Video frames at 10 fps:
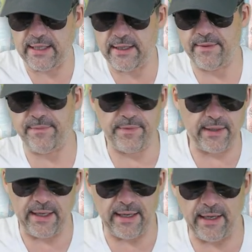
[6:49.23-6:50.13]
Uh,
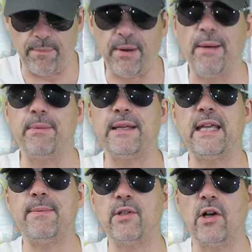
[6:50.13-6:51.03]
uh I'll probably
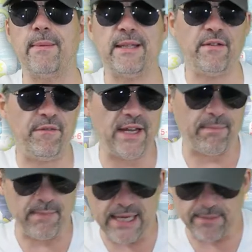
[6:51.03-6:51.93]
keep talking about the fake
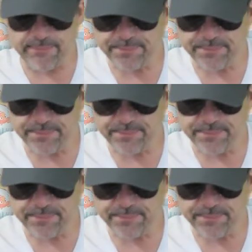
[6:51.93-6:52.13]
meat